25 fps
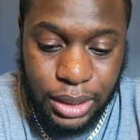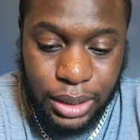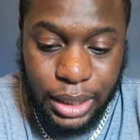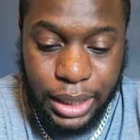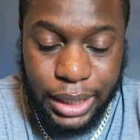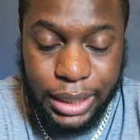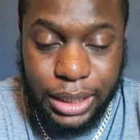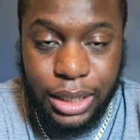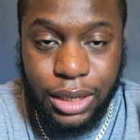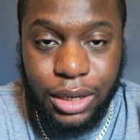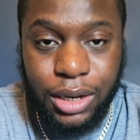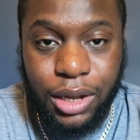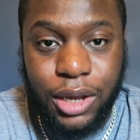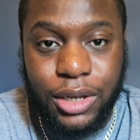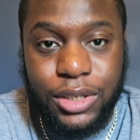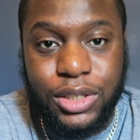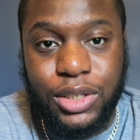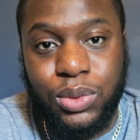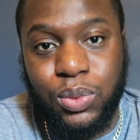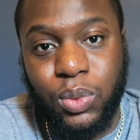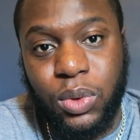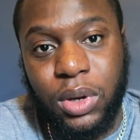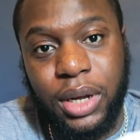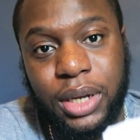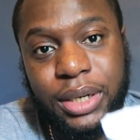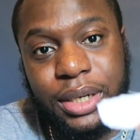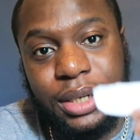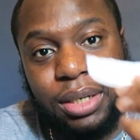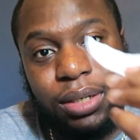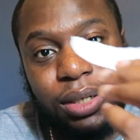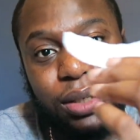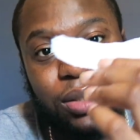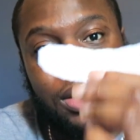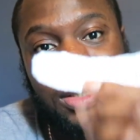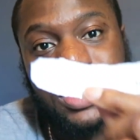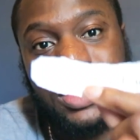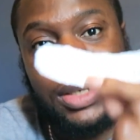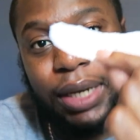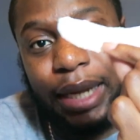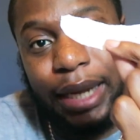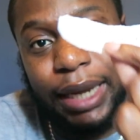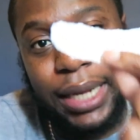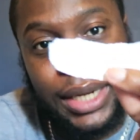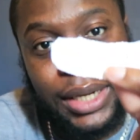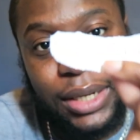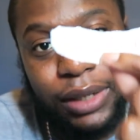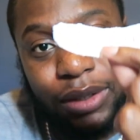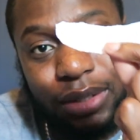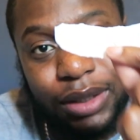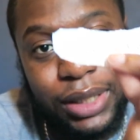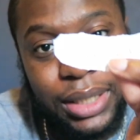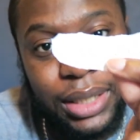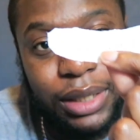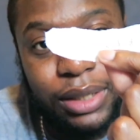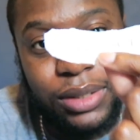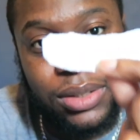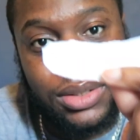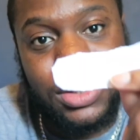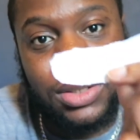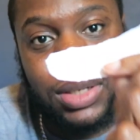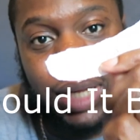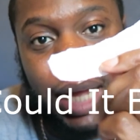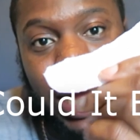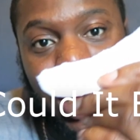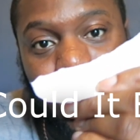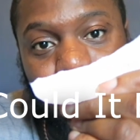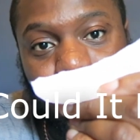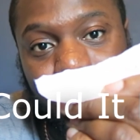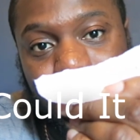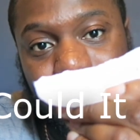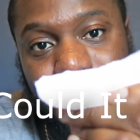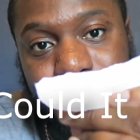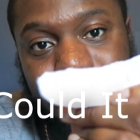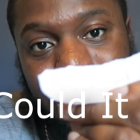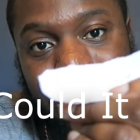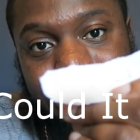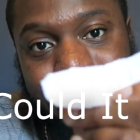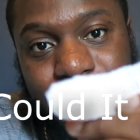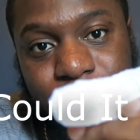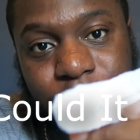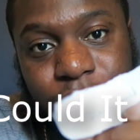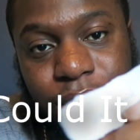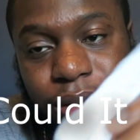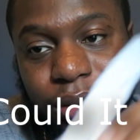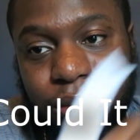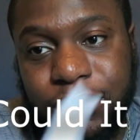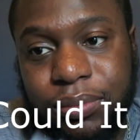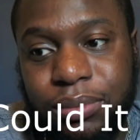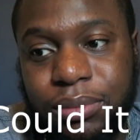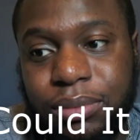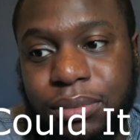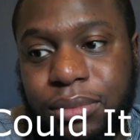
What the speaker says: And the last one here is, how could it be better?